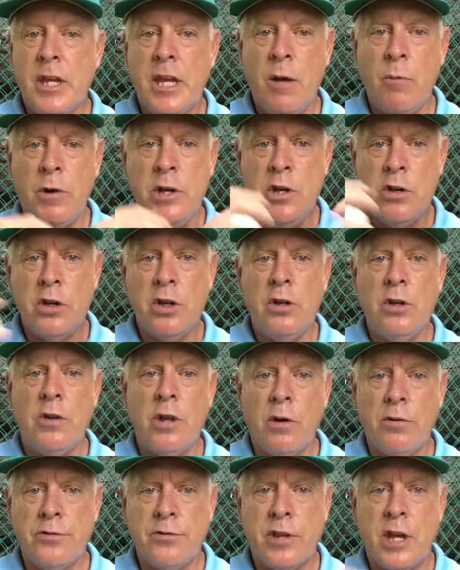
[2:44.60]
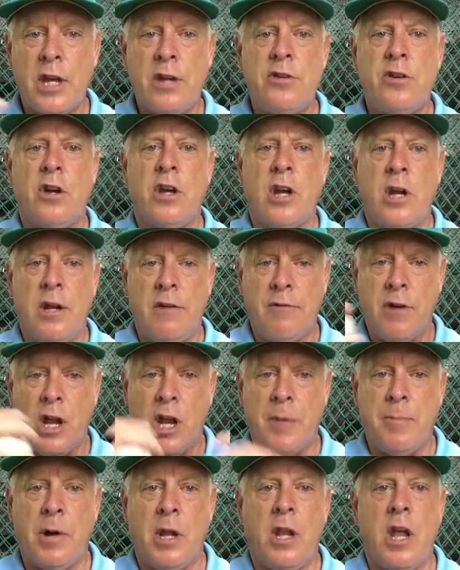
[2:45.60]
And when you can do those things, you're going to
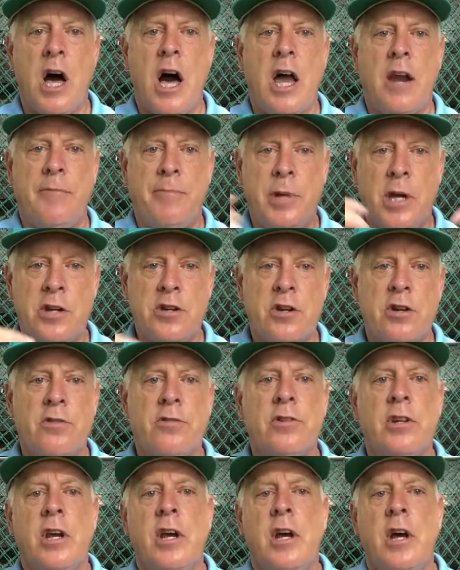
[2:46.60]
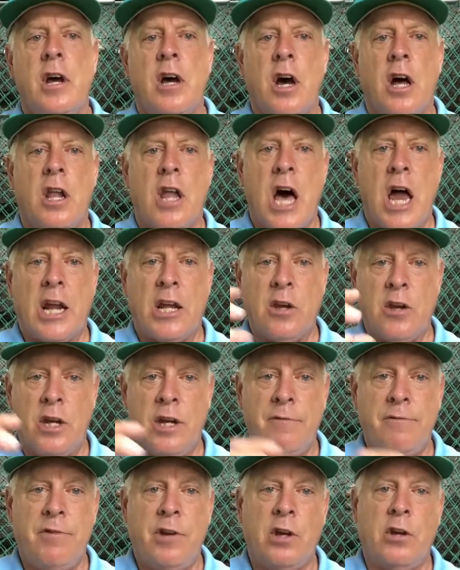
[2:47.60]
develop a lot of pitchers, a lot of good
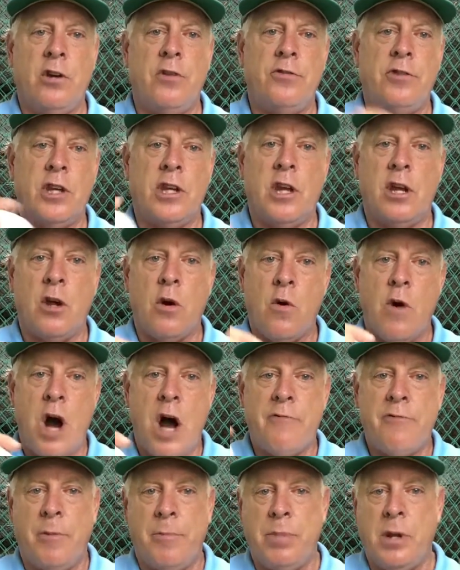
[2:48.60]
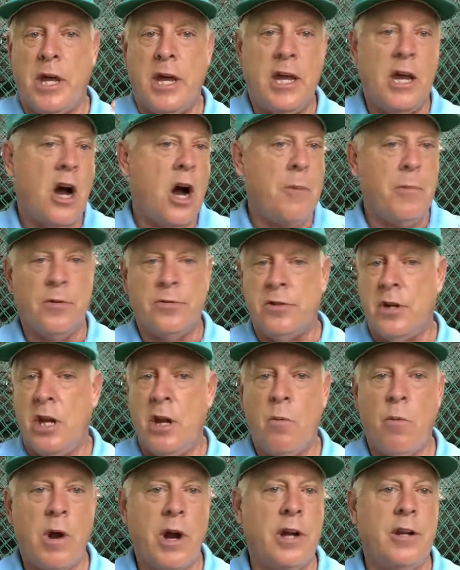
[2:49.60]
infielders that can go off and play almost
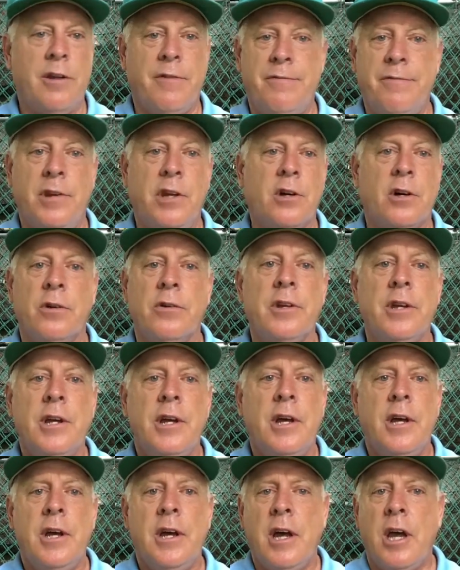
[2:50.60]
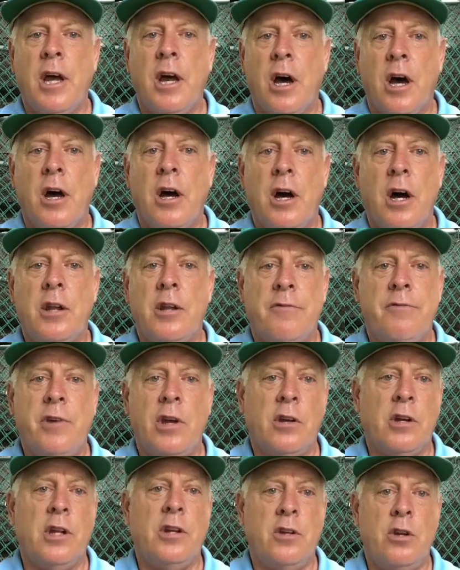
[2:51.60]
anywhere in the field, on the
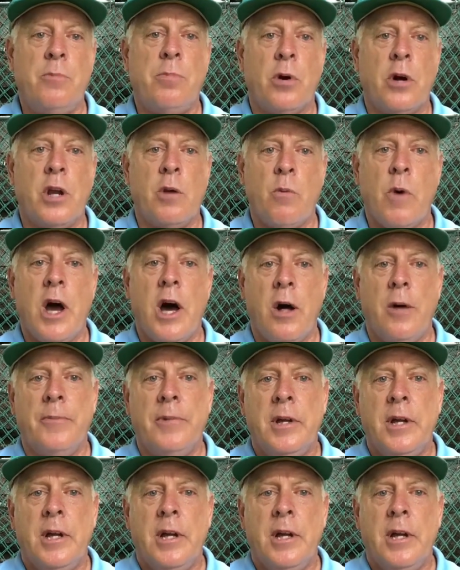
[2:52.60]
field, and do pretty well.